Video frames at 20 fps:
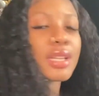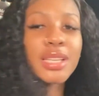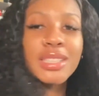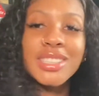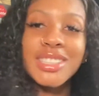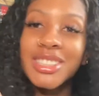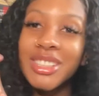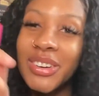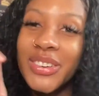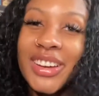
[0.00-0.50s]

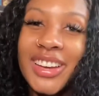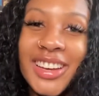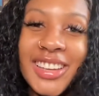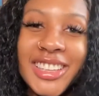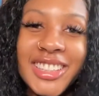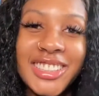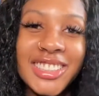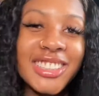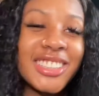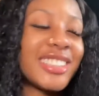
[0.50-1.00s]
just go ahead
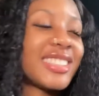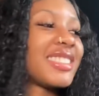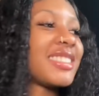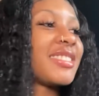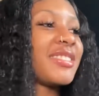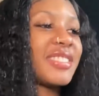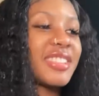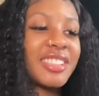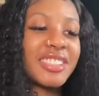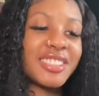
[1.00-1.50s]
and just
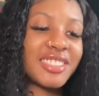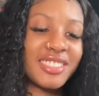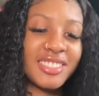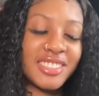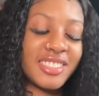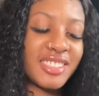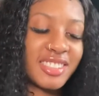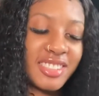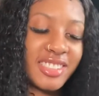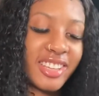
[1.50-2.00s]
fix
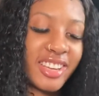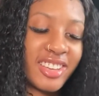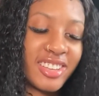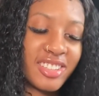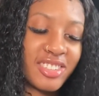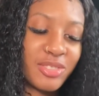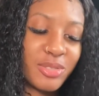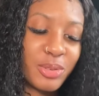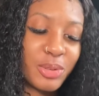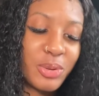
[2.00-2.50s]
this
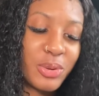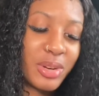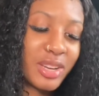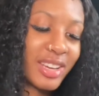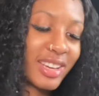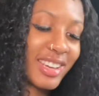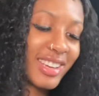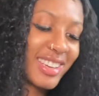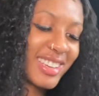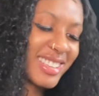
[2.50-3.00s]
edge real quick.
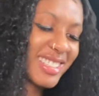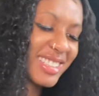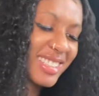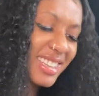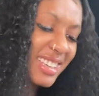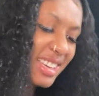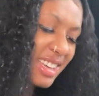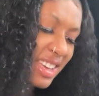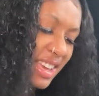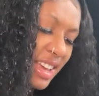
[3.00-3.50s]

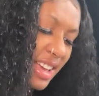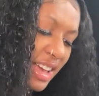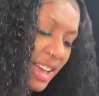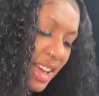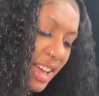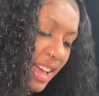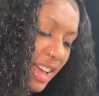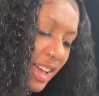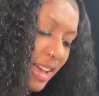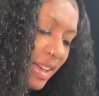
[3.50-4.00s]

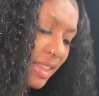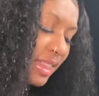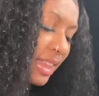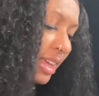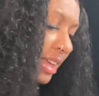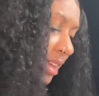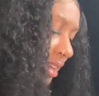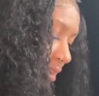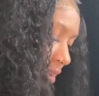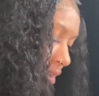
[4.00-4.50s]
Like,